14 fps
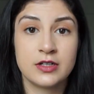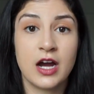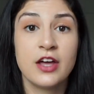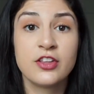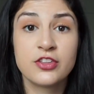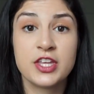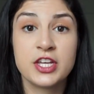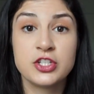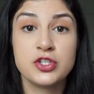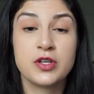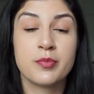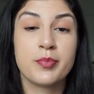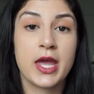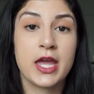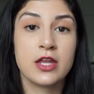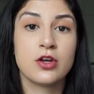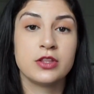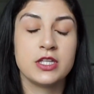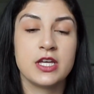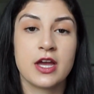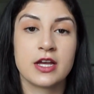Other things you can paint
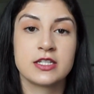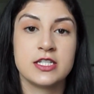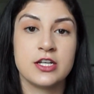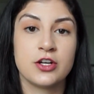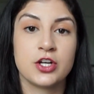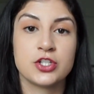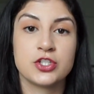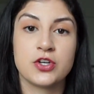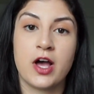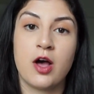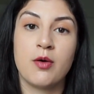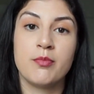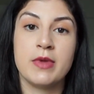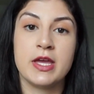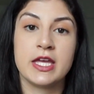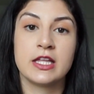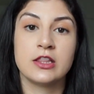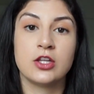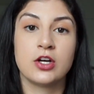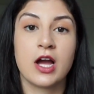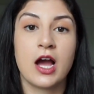on the exterior to help make
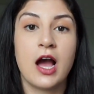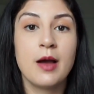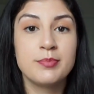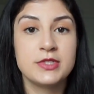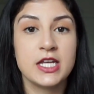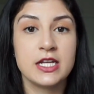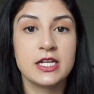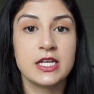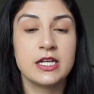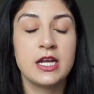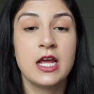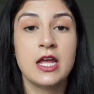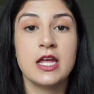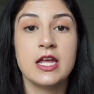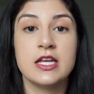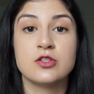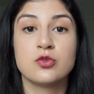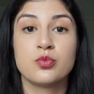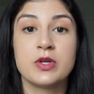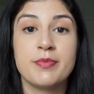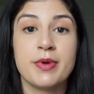it look updated
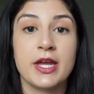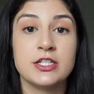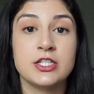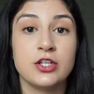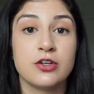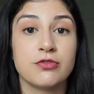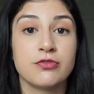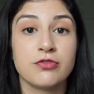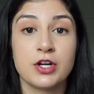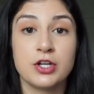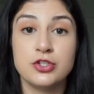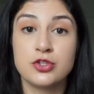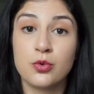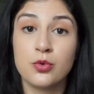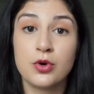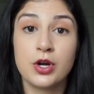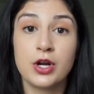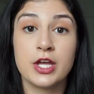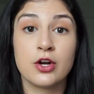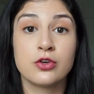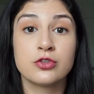is repainting your front
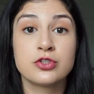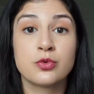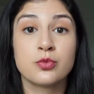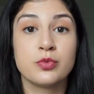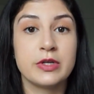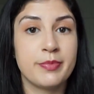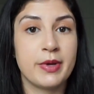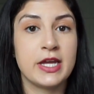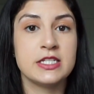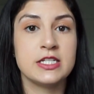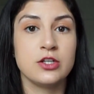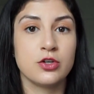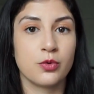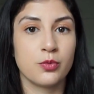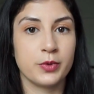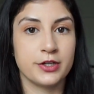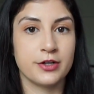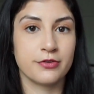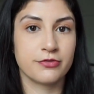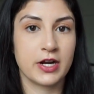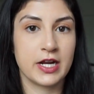door and also repainting your
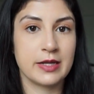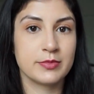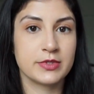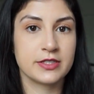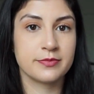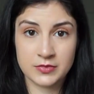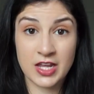window frames.